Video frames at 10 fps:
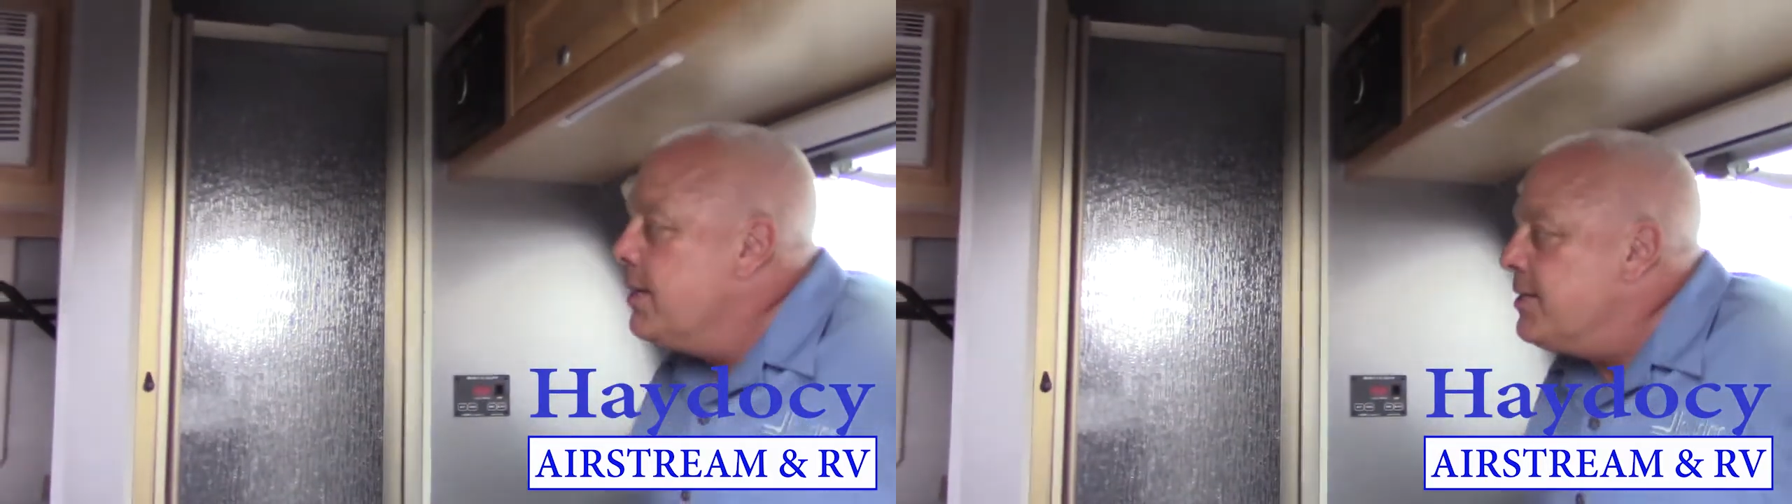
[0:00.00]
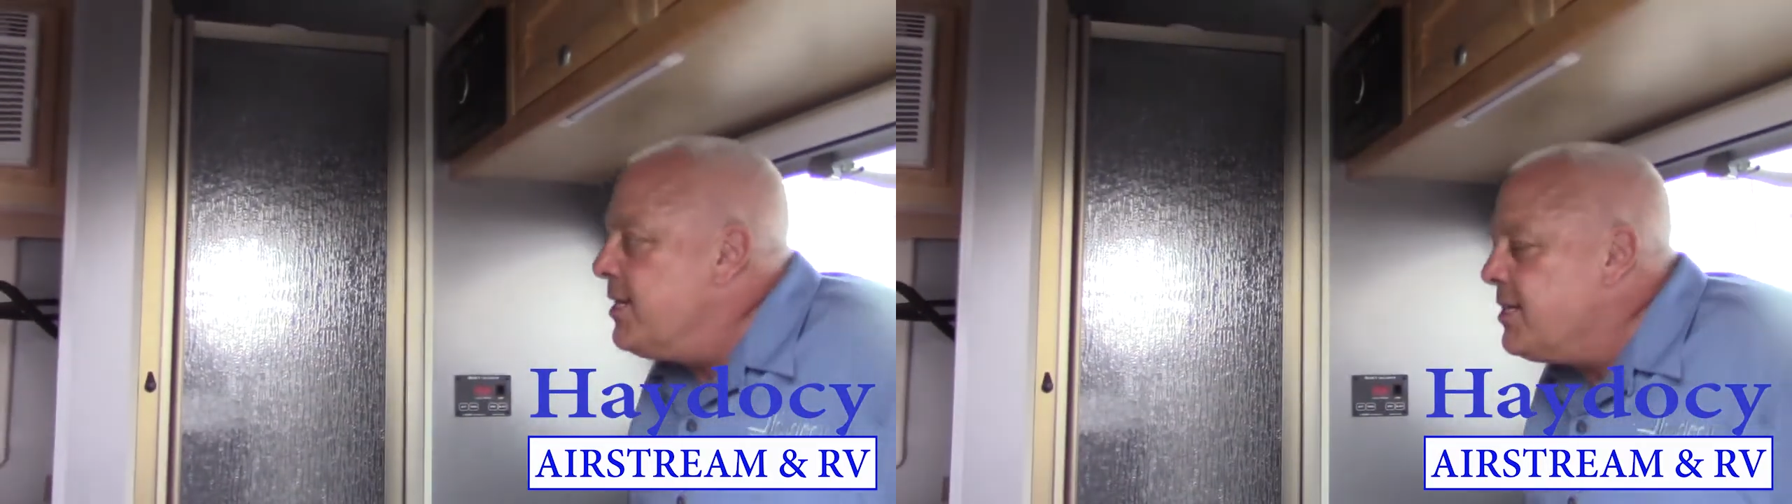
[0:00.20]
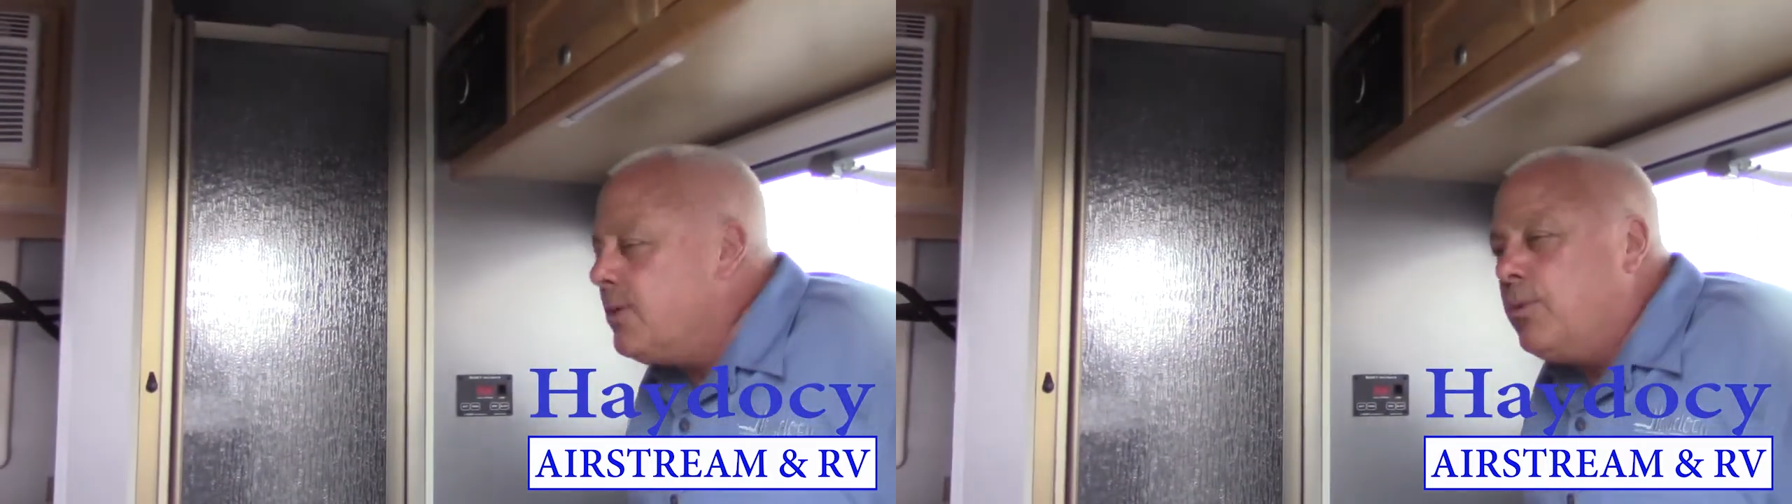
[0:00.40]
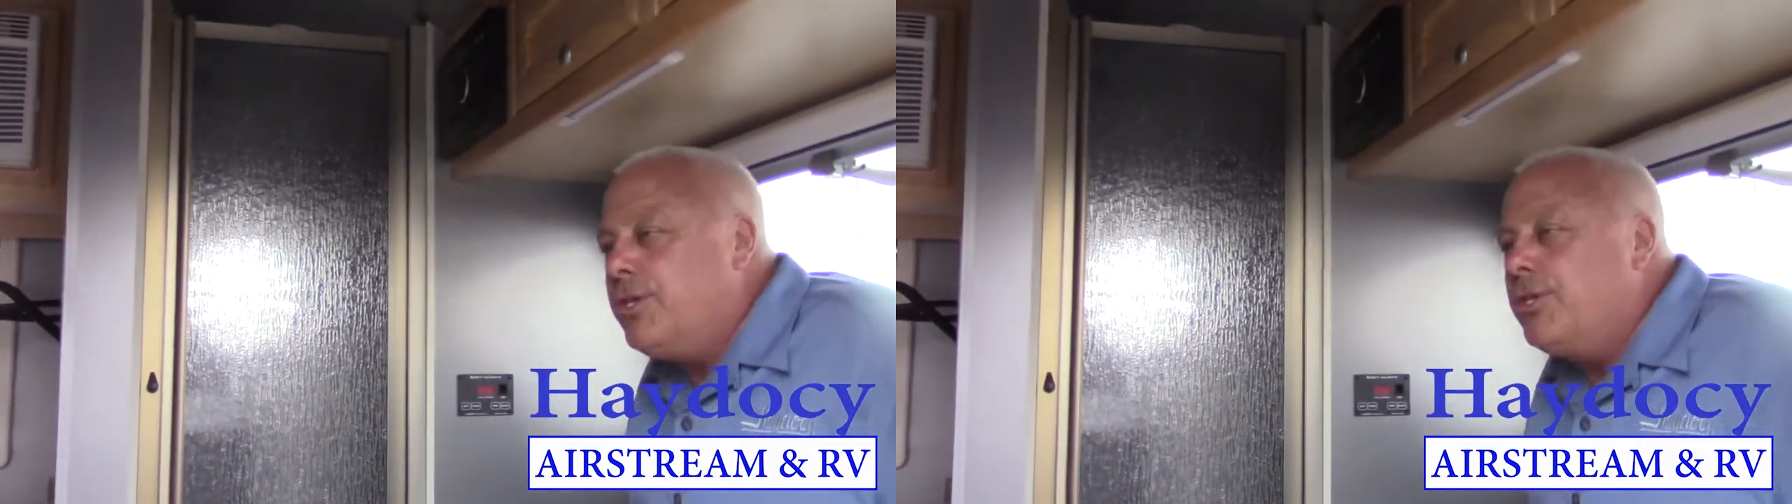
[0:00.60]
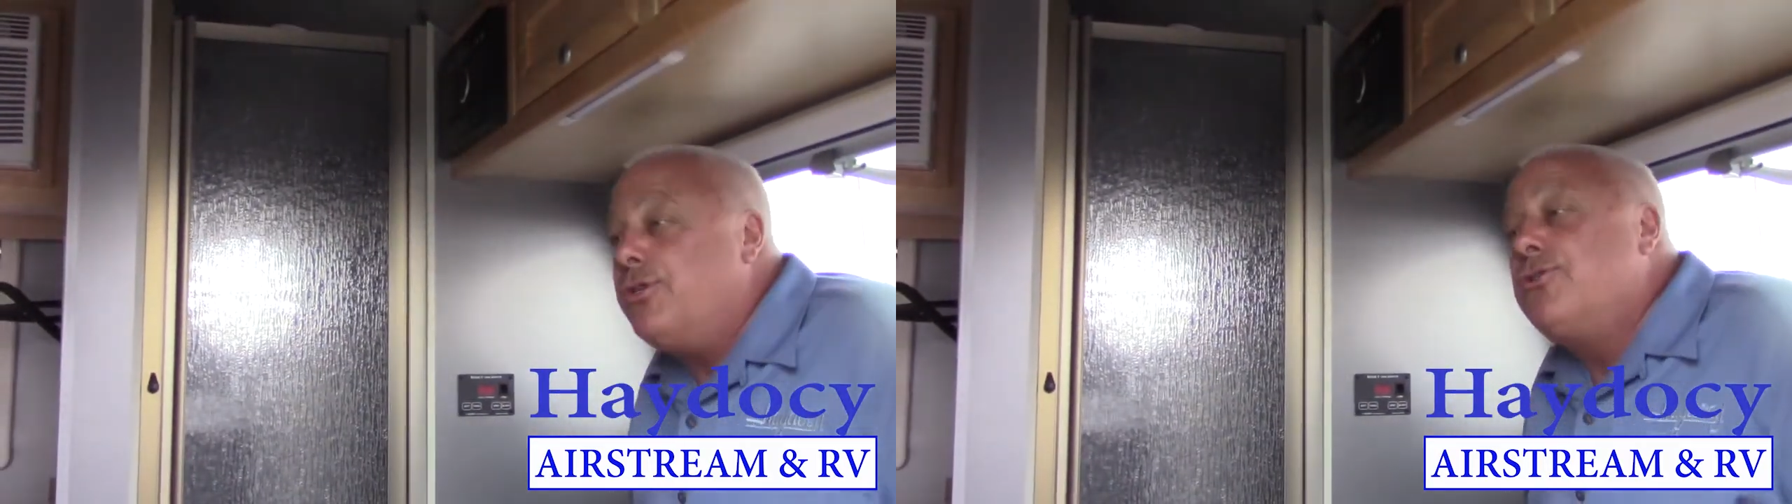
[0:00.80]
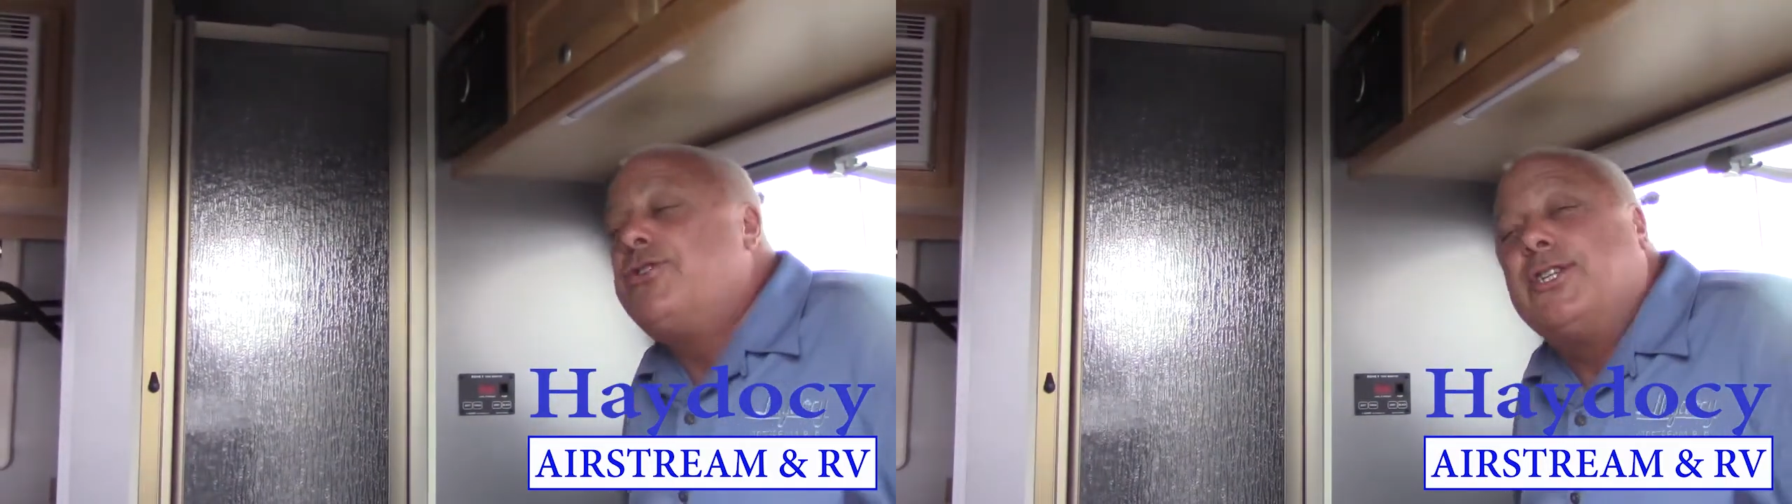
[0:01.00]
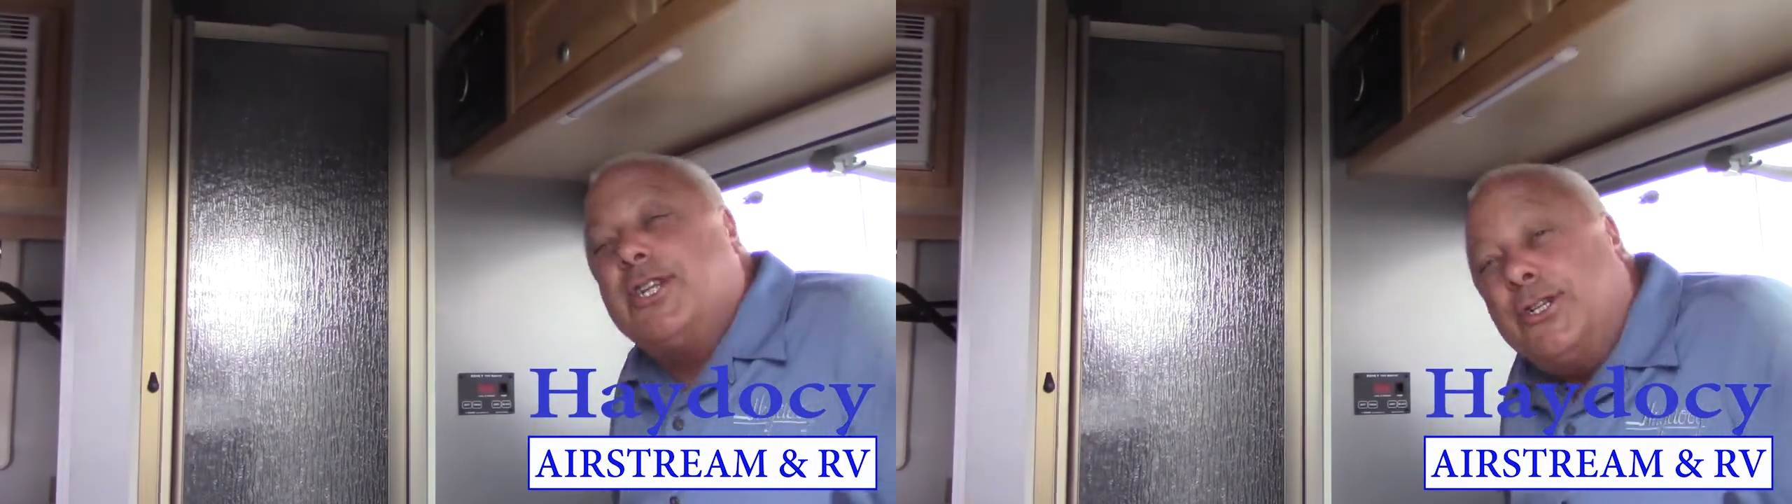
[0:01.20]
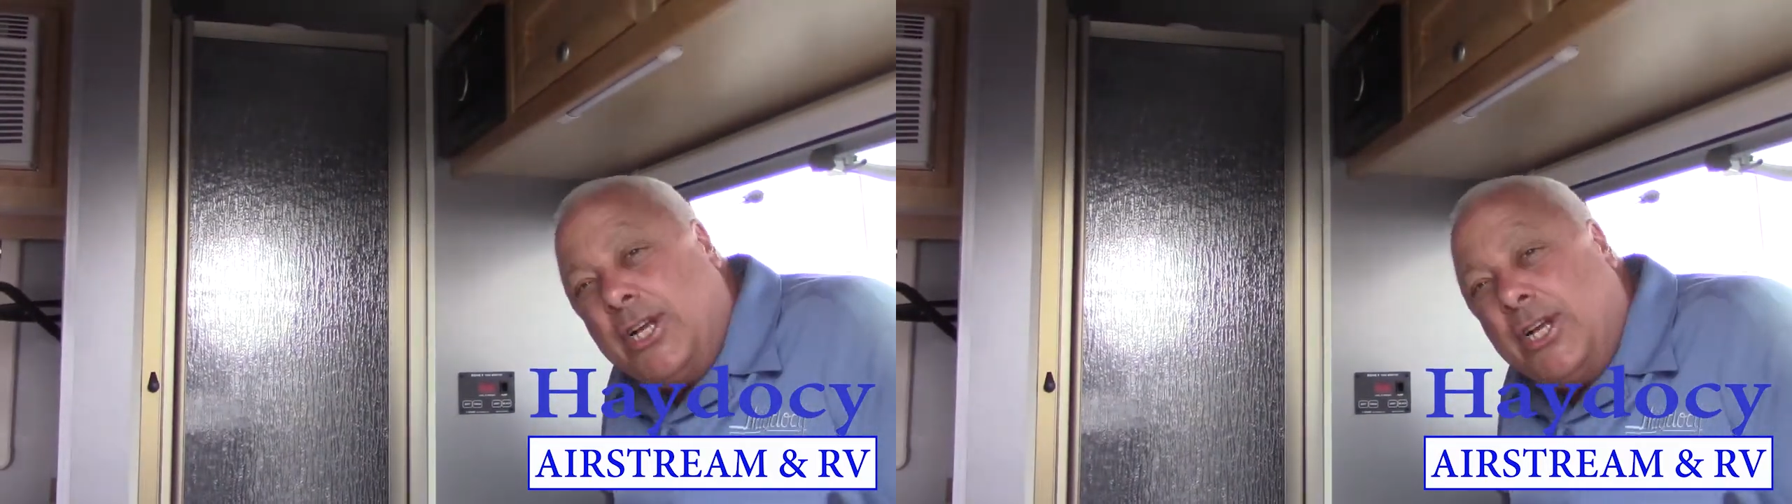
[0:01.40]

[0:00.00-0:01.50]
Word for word: the system which is used is a